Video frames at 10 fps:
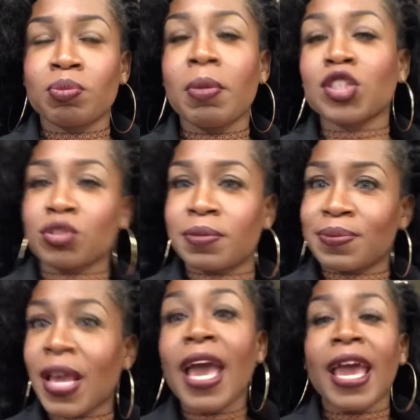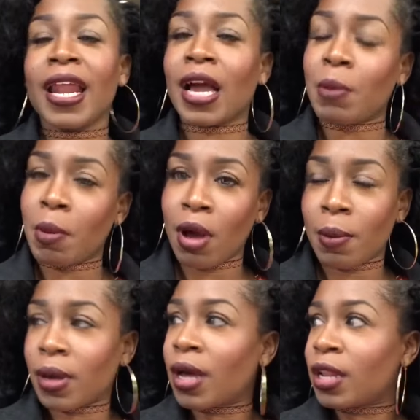mushroom. And I got my
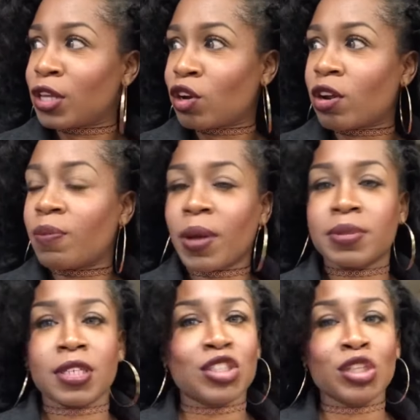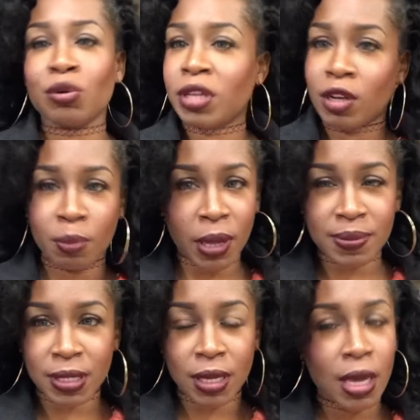mom a liter of Pepsi. She don't need no
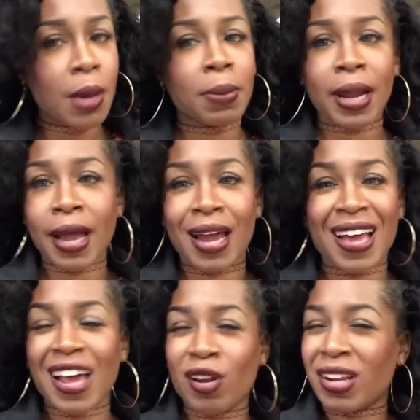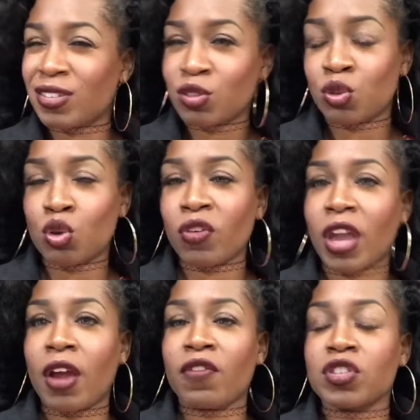Pepsi, but I got it. I don't too
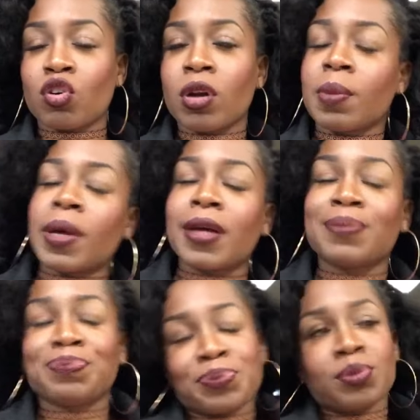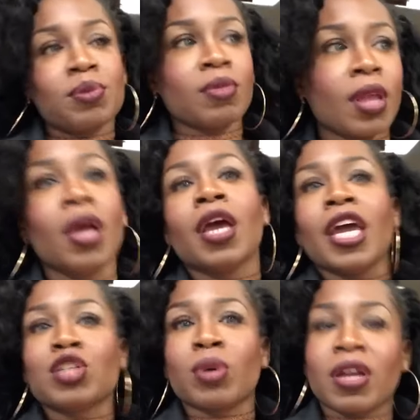care for soda, but
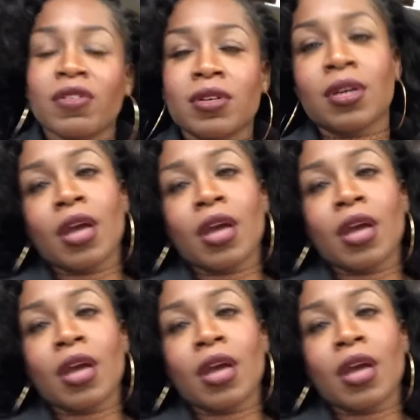it's whatever.